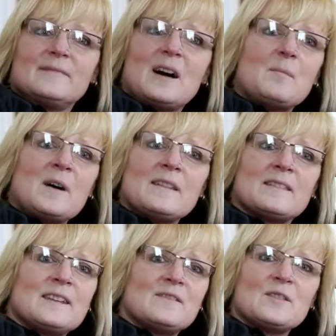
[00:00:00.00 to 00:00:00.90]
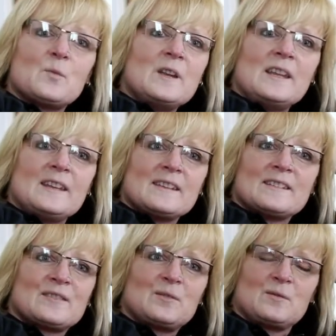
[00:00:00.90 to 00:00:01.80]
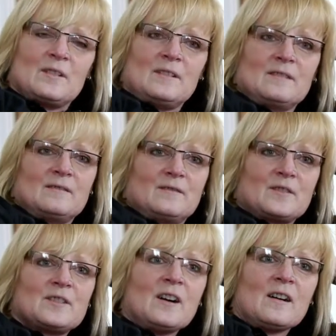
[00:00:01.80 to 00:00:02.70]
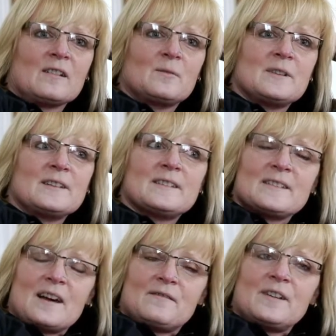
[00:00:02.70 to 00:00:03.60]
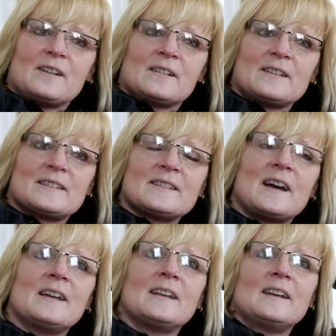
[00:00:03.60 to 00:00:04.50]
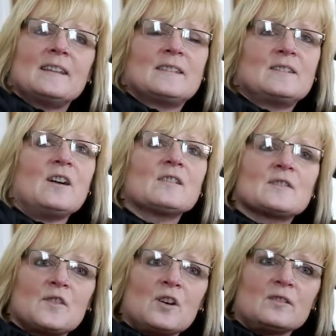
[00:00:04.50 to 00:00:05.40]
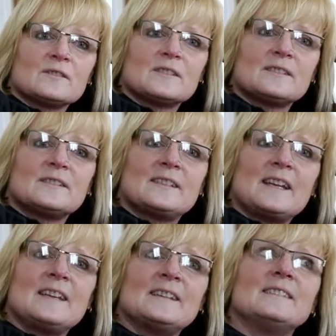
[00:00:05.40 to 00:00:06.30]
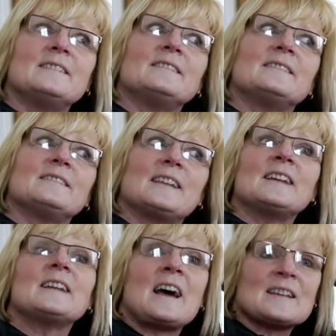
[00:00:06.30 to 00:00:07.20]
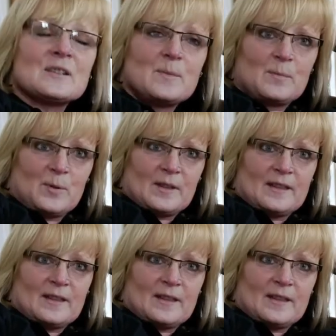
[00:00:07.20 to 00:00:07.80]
a month, even a week is too long for a dog when it's not fair. It's not the dog's fault. They didn't ask to be put